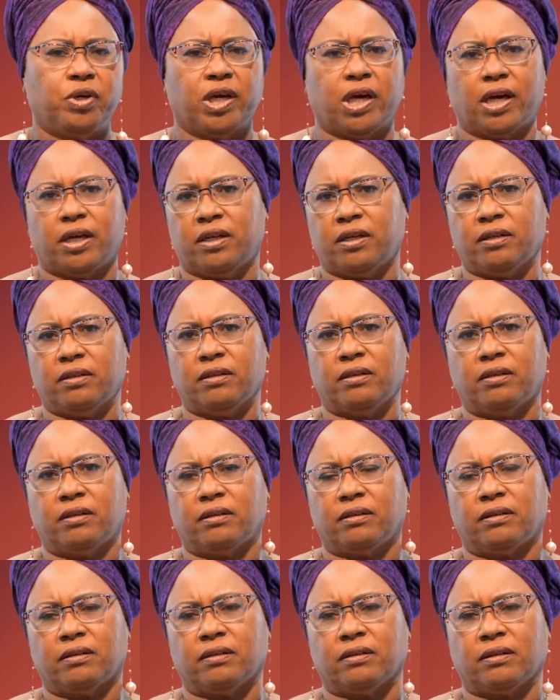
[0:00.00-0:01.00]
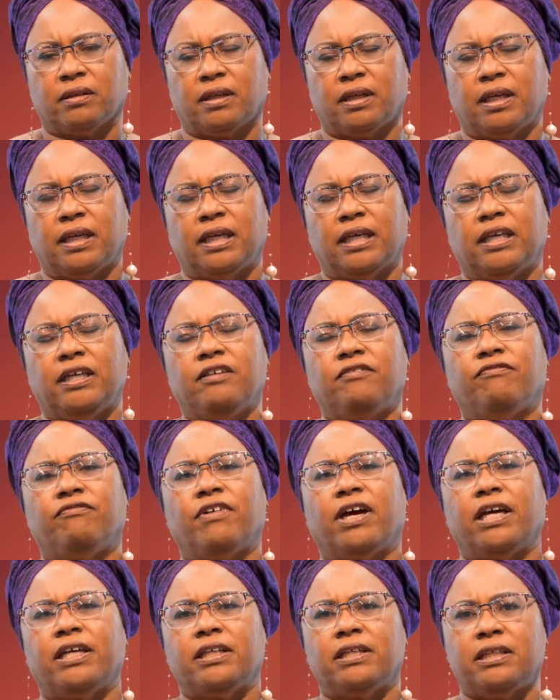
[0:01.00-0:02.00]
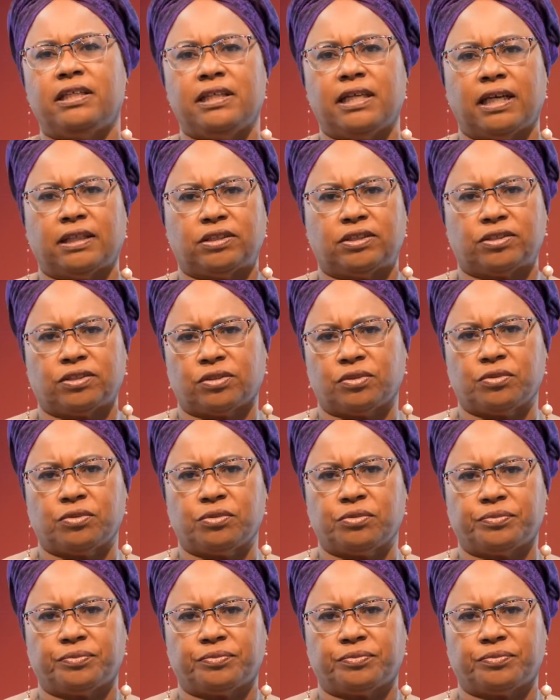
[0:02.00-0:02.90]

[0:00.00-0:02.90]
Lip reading: headed, he finally let us go.